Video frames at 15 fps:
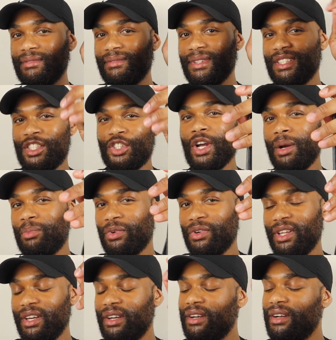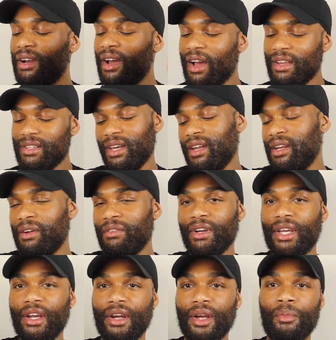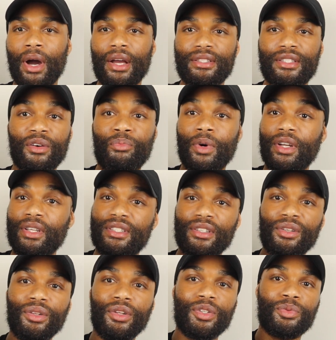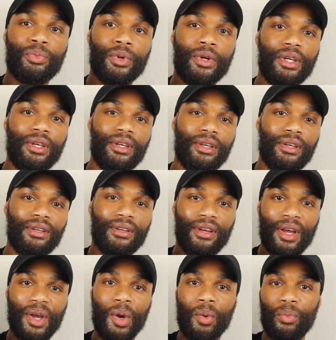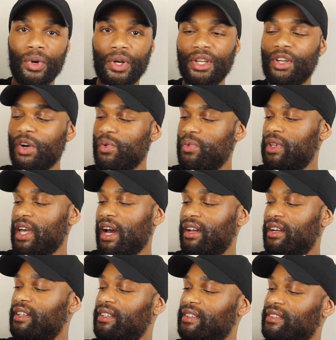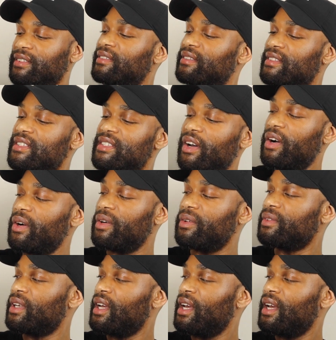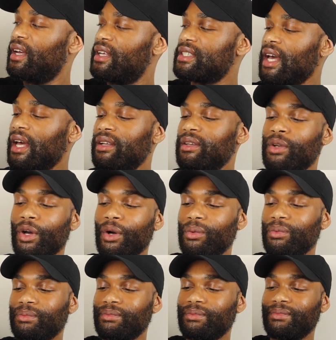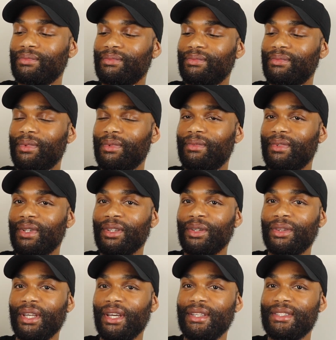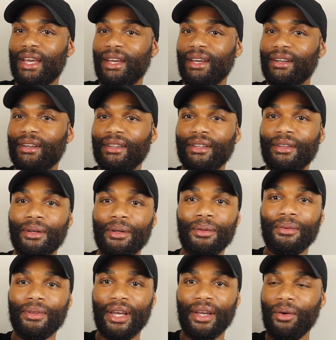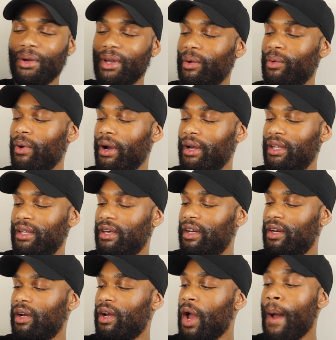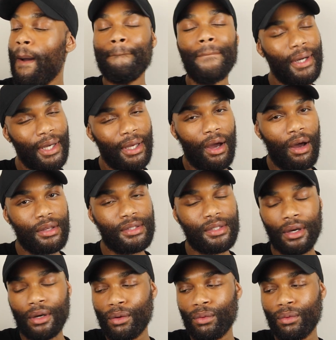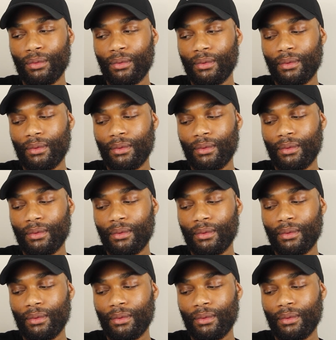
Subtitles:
the strap on there, so I never carry it by itself, but it still looks pretty dope without it. So it's kind of, the little things hanging a little like, okay, why are they there? But also,